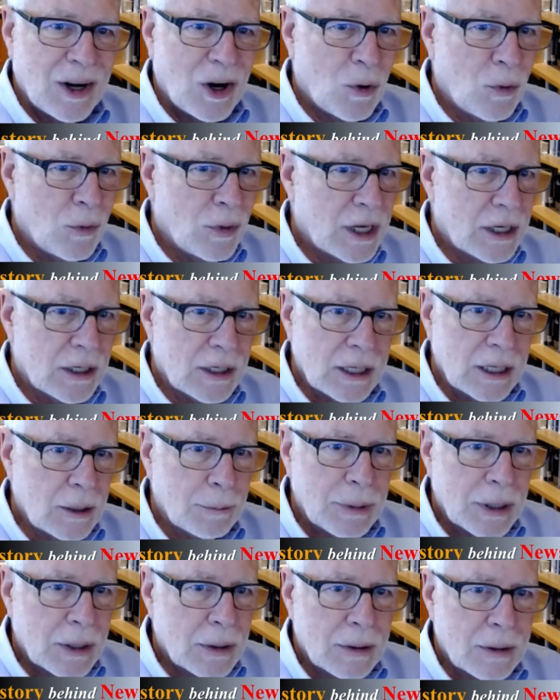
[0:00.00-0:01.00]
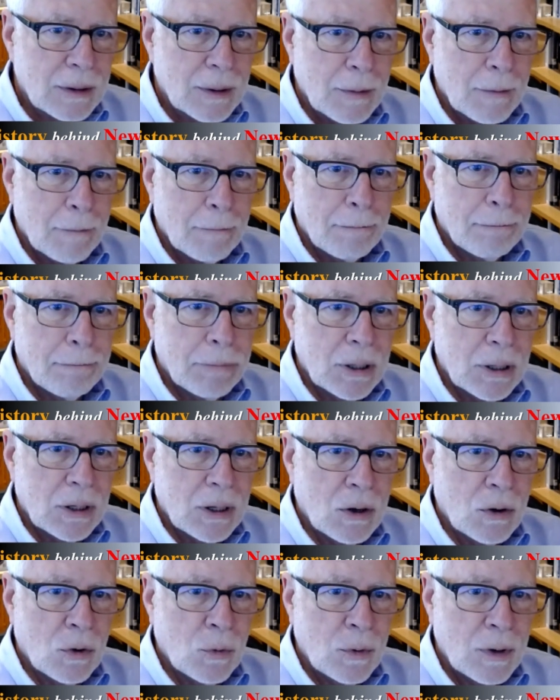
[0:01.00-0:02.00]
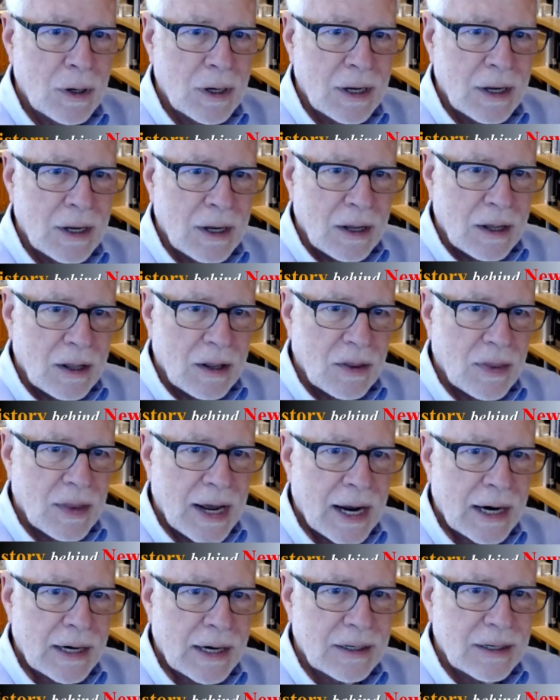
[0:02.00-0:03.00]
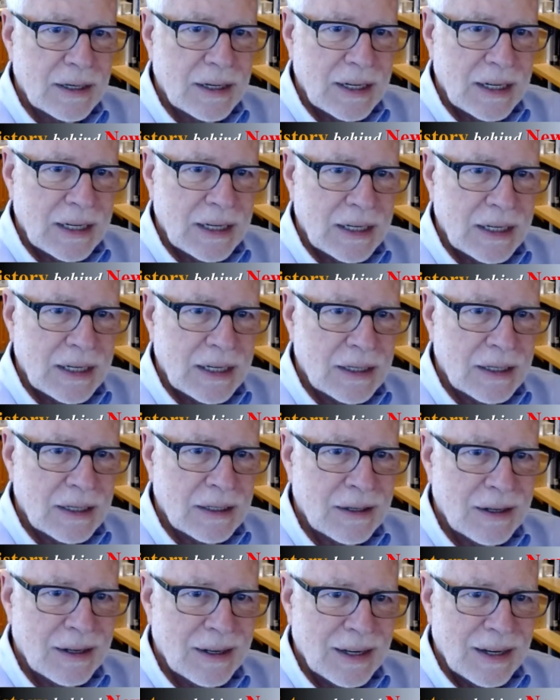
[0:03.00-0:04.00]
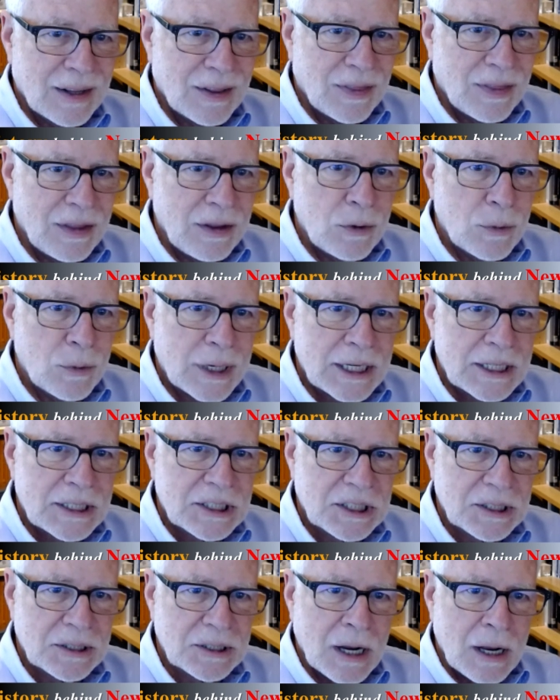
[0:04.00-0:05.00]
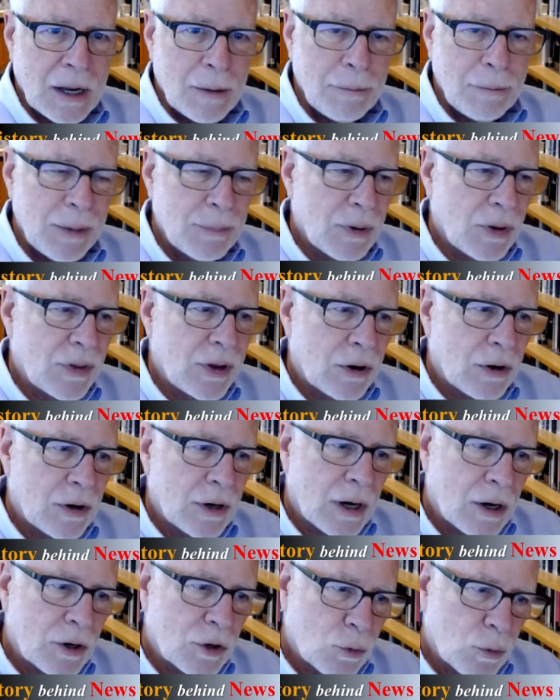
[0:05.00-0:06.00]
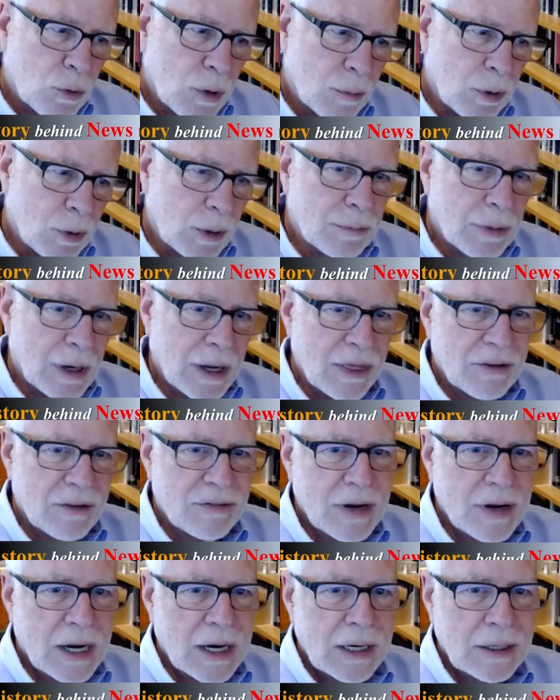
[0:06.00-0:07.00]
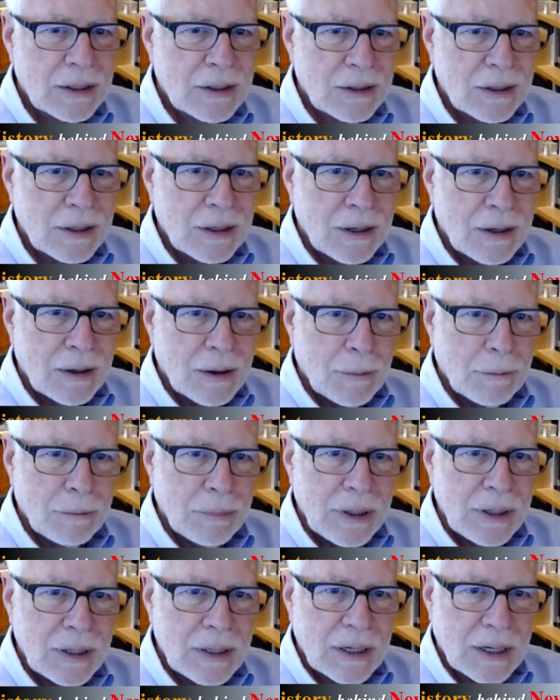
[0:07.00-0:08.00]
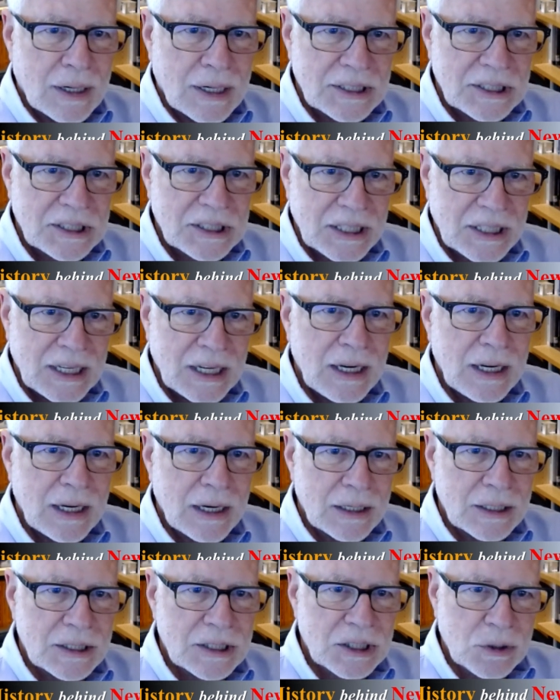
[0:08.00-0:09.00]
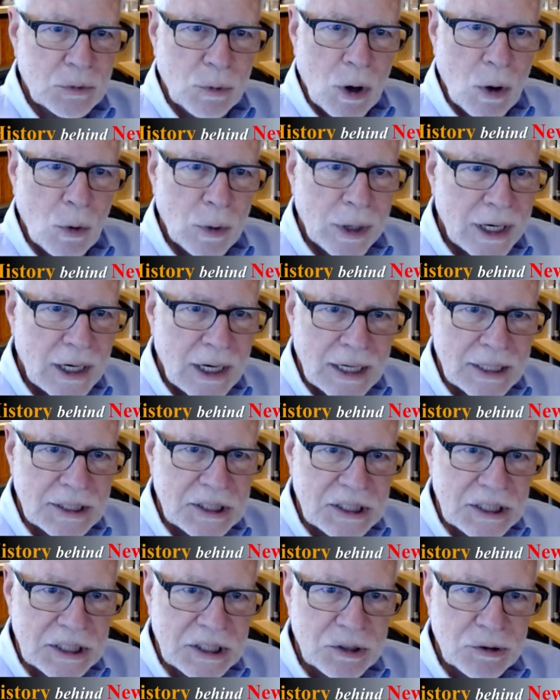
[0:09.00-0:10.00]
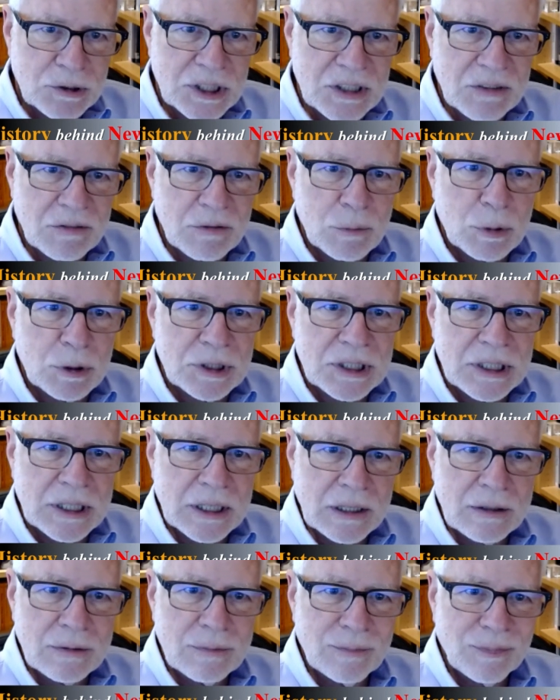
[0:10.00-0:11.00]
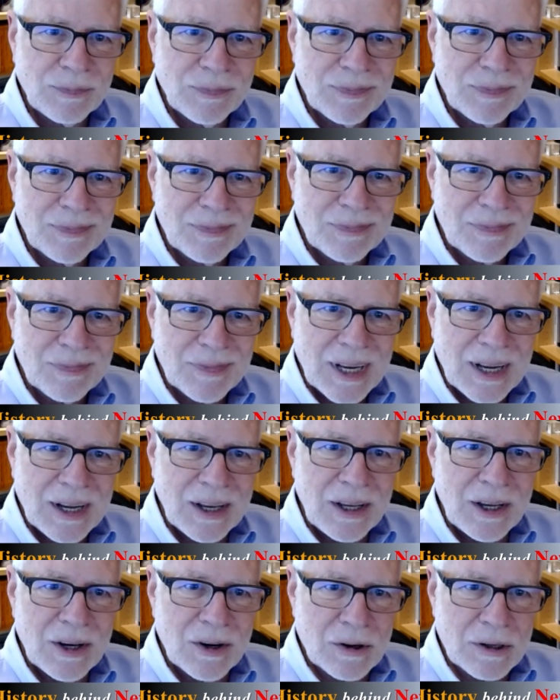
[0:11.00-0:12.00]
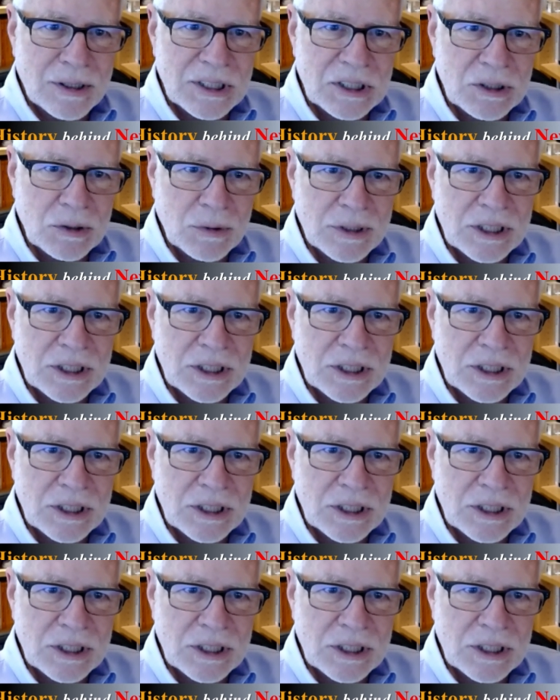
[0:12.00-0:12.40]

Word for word: only a little bit below that in the US. People there are not troubled by the fact because India is growing at six or 7% a year. Yeah. So